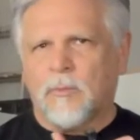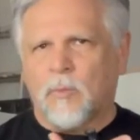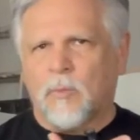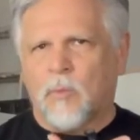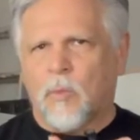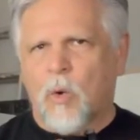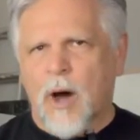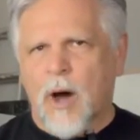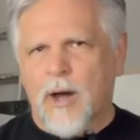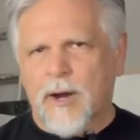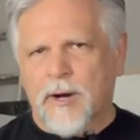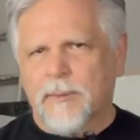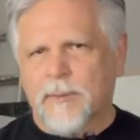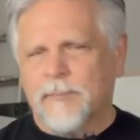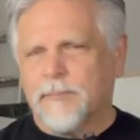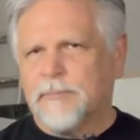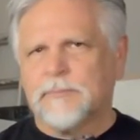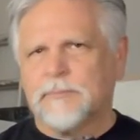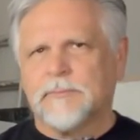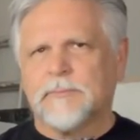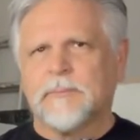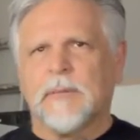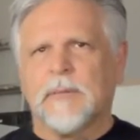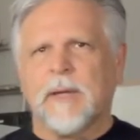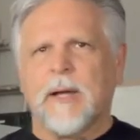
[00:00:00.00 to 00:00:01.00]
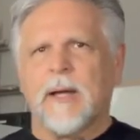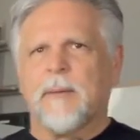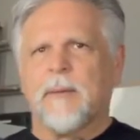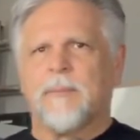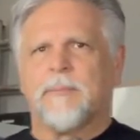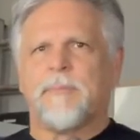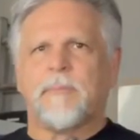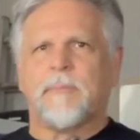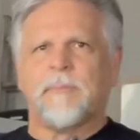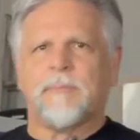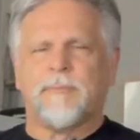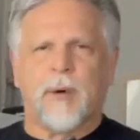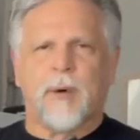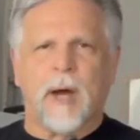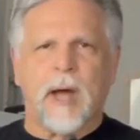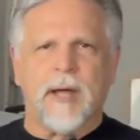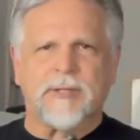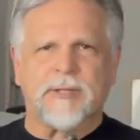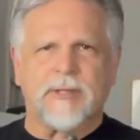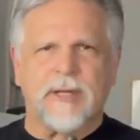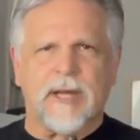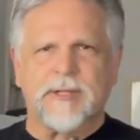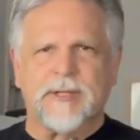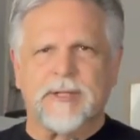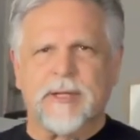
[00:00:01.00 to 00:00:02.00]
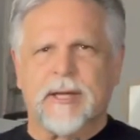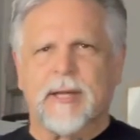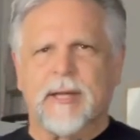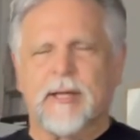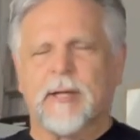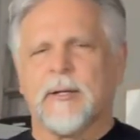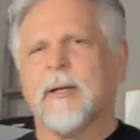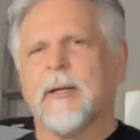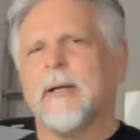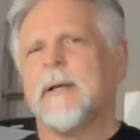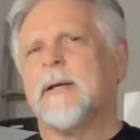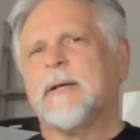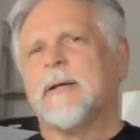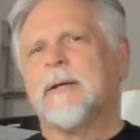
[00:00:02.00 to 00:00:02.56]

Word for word: water uh, processing